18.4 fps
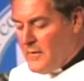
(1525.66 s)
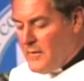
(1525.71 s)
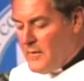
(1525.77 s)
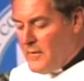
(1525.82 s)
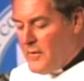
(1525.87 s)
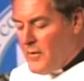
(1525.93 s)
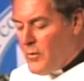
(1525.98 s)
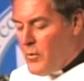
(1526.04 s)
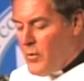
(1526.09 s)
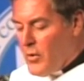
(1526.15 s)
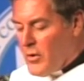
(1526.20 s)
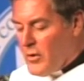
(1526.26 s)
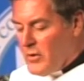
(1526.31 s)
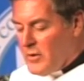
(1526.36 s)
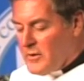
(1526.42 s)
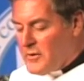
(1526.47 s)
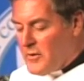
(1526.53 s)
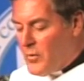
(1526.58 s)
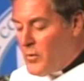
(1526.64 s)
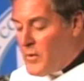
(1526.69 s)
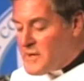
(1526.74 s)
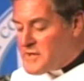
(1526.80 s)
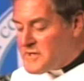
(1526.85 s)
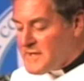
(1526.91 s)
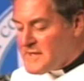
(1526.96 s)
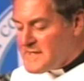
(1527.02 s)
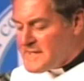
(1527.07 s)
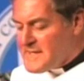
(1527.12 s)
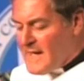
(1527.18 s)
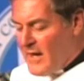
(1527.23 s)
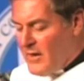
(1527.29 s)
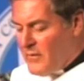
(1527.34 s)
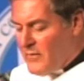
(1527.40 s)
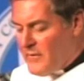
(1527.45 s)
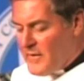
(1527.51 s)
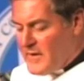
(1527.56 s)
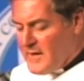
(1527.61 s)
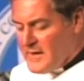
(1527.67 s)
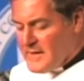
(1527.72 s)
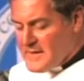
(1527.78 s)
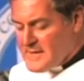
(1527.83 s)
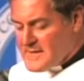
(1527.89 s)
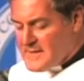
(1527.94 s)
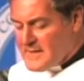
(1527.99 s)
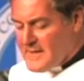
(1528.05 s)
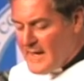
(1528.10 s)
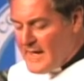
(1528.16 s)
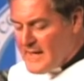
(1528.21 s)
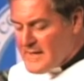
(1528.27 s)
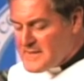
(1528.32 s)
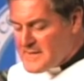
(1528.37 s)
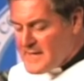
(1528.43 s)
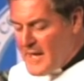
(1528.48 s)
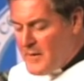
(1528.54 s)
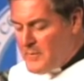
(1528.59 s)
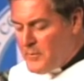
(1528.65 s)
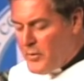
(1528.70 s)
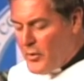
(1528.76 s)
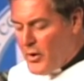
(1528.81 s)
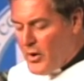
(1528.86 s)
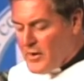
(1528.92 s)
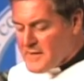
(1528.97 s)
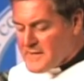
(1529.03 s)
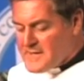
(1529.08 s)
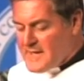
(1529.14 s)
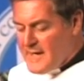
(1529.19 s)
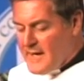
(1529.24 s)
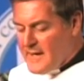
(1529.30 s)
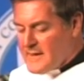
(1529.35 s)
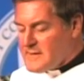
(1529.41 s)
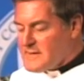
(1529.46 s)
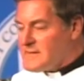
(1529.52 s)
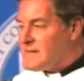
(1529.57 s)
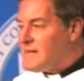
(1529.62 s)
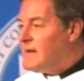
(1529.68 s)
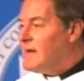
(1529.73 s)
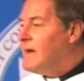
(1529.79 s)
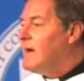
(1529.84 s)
The world which itself is, as St. Paul says,